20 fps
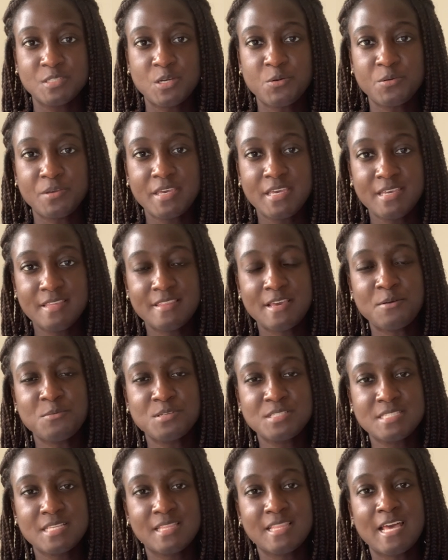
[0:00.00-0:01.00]
Okay, that
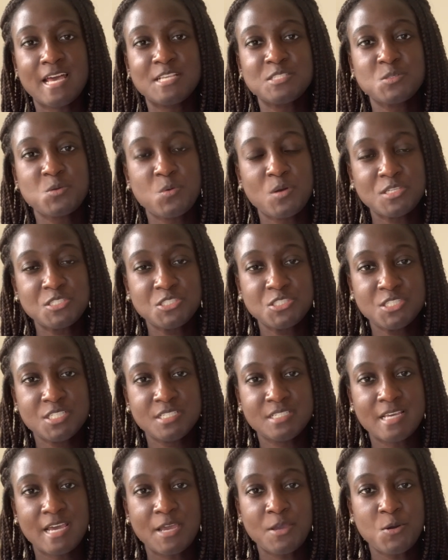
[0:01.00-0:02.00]
was the last question.
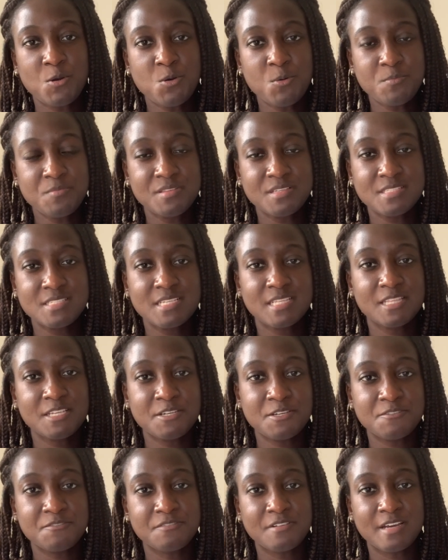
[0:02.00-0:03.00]
I hope this
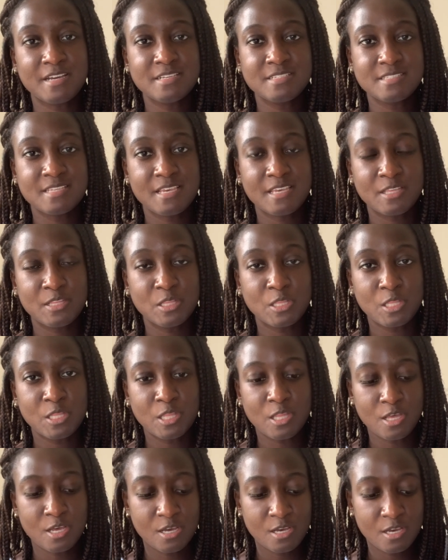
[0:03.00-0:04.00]
clarifies a
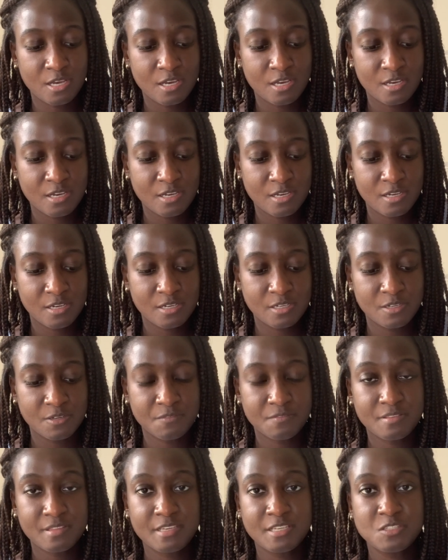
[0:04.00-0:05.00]
lot of
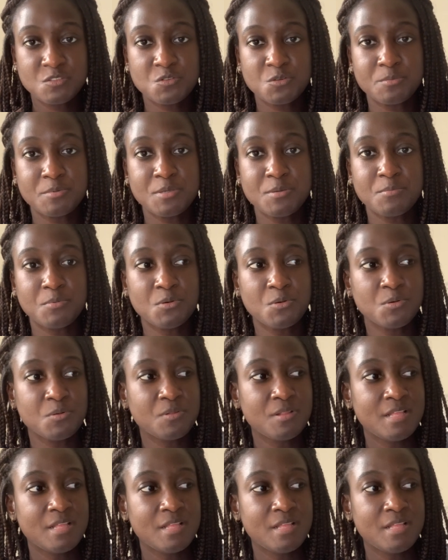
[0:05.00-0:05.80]
things for people